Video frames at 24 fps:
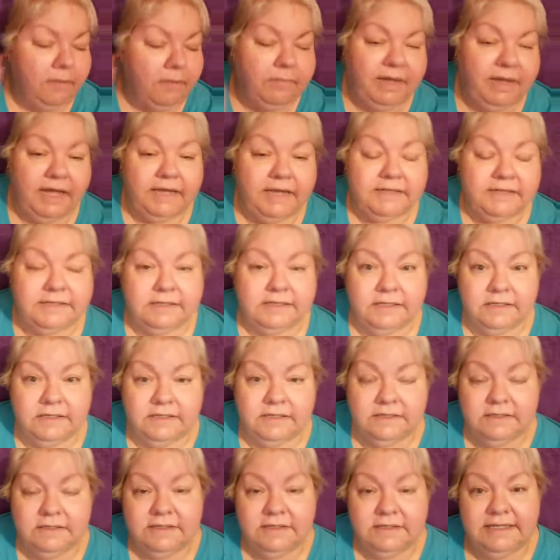But
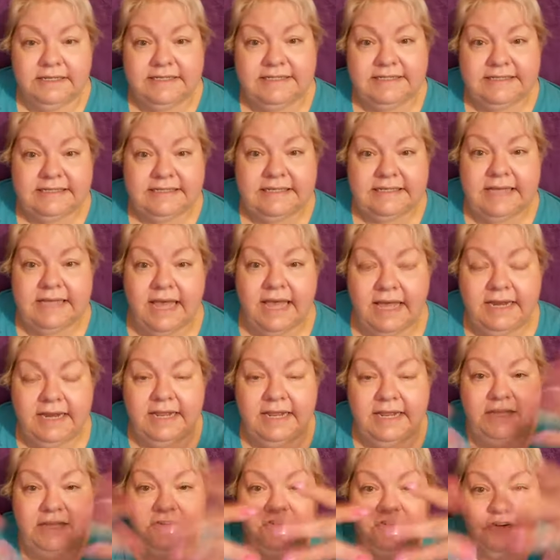it's kind
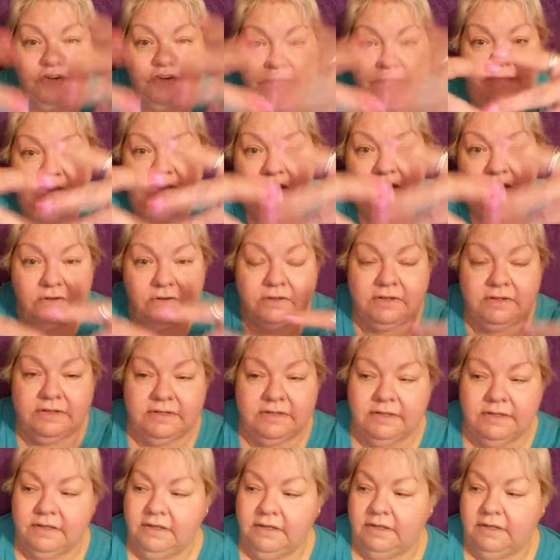of intermingled